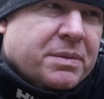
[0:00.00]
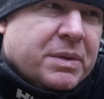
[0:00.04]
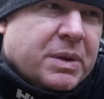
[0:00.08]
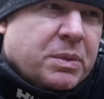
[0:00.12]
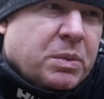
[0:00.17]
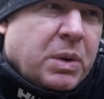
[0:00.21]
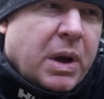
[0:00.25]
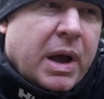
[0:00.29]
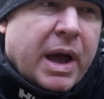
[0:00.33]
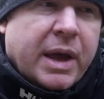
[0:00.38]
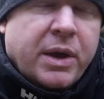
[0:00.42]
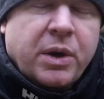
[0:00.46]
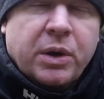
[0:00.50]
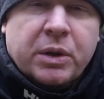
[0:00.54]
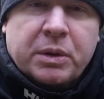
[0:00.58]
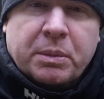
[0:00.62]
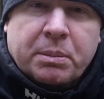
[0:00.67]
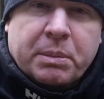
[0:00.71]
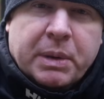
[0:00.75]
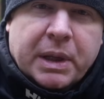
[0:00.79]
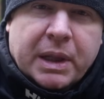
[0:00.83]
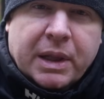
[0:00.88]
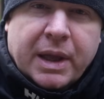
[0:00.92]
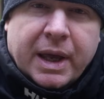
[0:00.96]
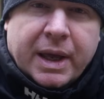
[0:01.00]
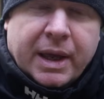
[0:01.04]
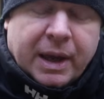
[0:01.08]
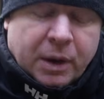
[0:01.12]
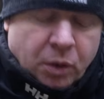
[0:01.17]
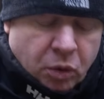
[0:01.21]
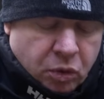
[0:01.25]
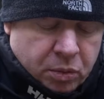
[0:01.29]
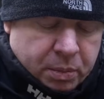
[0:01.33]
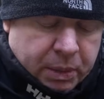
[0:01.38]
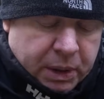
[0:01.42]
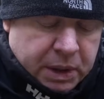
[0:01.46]
Well, I couldn't, but like
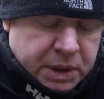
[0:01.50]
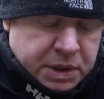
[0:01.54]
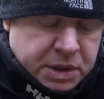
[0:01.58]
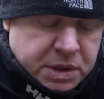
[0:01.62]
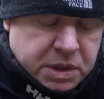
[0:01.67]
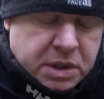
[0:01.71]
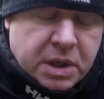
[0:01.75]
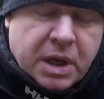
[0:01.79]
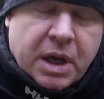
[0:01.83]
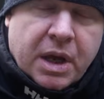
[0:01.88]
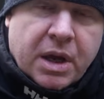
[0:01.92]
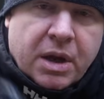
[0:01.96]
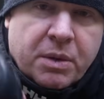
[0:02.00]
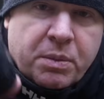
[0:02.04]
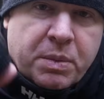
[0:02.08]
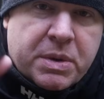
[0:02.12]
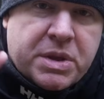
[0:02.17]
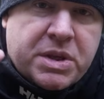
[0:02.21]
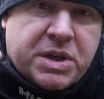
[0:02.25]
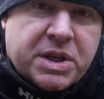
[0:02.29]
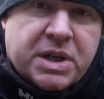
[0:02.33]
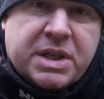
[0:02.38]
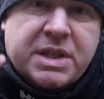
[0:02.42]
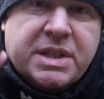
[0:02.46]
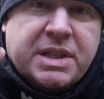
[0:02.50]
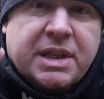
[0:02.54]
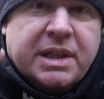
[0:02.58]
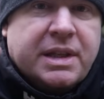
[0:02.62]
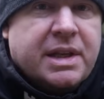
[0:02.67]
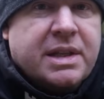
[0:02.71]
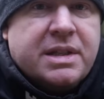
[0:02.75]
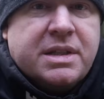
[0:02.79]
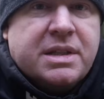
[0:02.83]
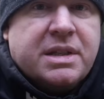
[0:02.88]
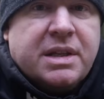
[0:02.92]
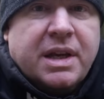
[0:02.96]
almost, with just a
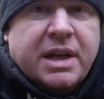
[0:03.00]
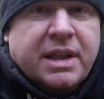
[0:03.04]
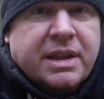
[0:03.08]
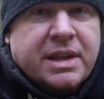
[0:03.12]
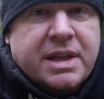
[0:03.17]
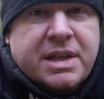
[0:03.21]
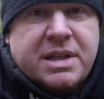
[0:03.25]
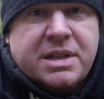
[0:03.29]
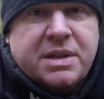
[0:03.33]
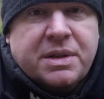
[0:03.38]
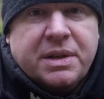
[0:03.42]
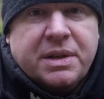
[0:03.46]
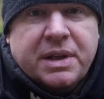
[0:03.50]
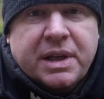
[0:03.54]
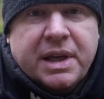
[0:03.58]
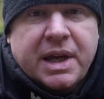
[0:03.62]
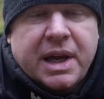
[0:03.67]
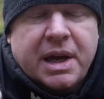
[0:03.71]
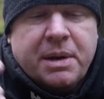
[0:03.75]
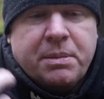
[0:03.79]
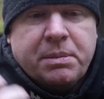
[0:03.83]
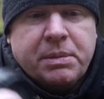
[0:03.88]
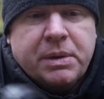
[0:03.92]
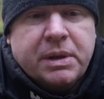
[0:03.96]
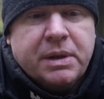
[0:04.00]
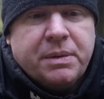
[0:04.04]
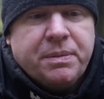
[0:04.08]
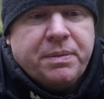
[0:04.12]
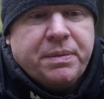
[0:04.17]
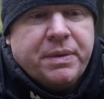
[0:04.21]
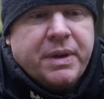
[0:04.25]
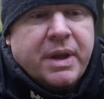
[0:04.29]
lens like this on a camera.